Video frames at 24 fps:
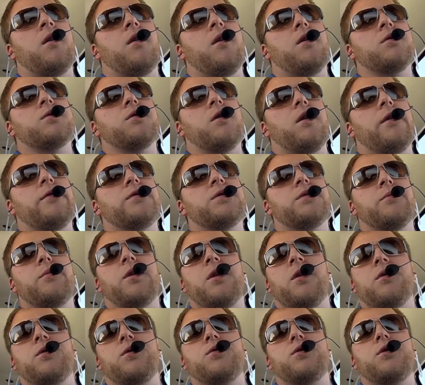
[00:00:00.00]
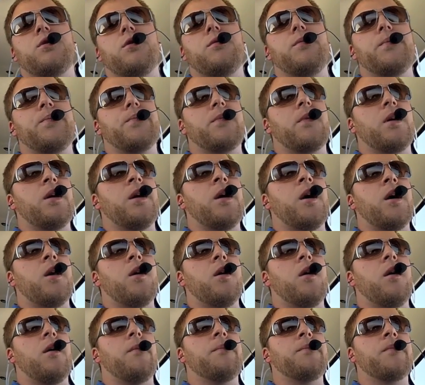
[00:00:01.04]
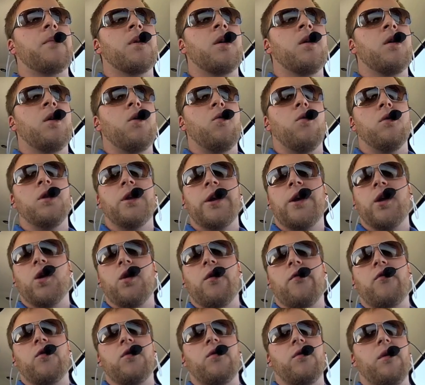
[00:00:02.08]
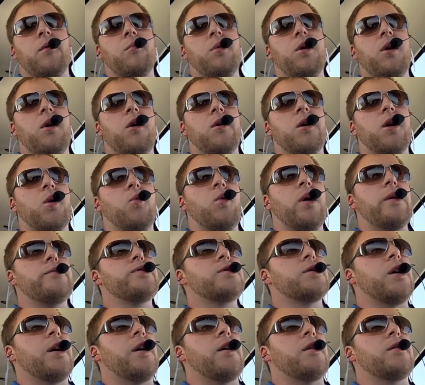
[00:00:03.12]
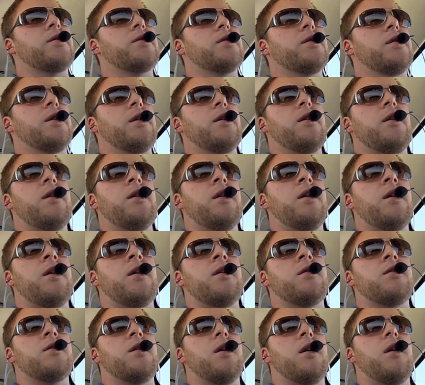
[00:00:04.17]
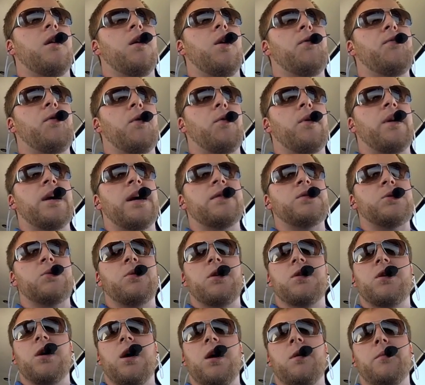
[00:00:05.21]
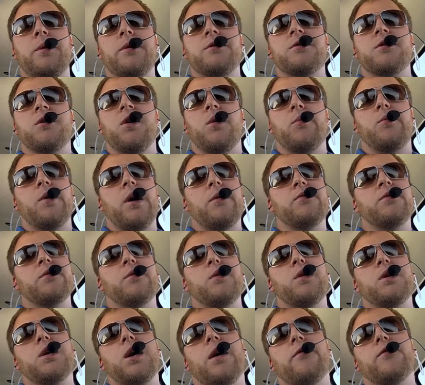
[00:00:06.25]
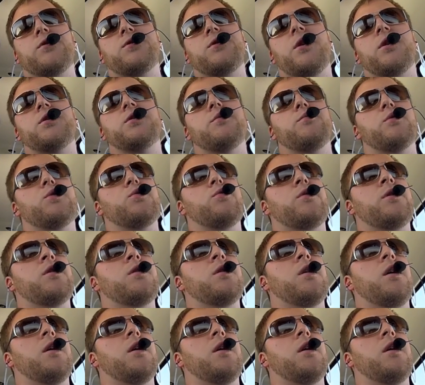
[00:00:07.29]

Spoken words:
it'll also obviously be on YouTube. And we'll link it over to our blog and our website. And hopefully we can have some good comments and open up some good conversation between